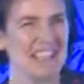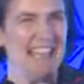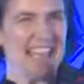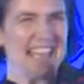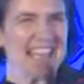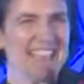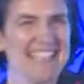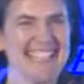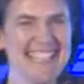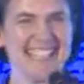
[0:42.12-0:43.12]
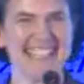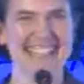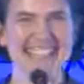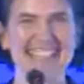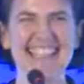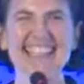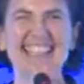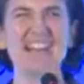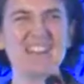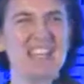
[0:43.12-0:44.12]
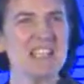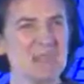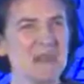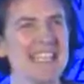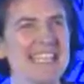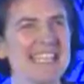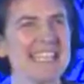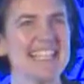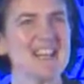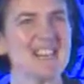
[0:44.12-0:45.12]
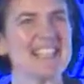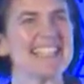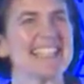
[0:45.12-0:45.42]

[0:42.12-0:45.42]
Excellent. Okay, do you want to yell it out?